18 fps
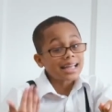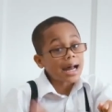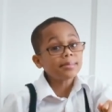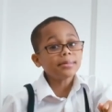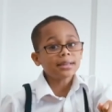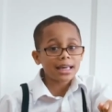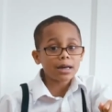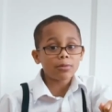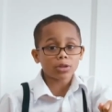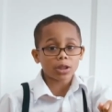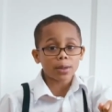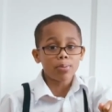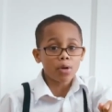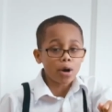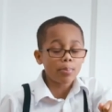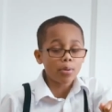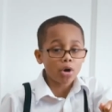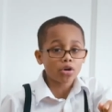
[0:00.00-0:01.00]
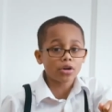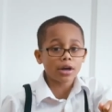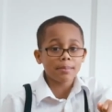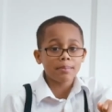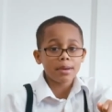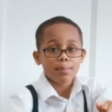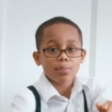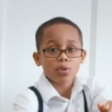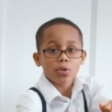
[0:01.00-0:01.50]
roll of toilet paper? 37
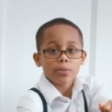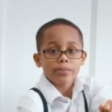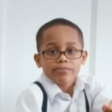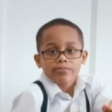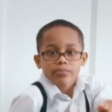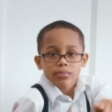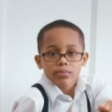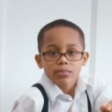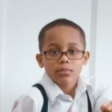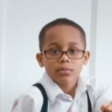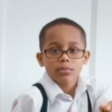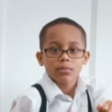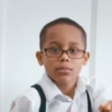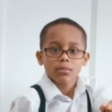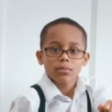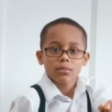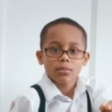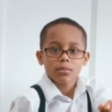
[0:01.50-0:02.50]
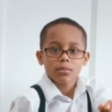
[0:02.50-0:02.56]
gallons. All those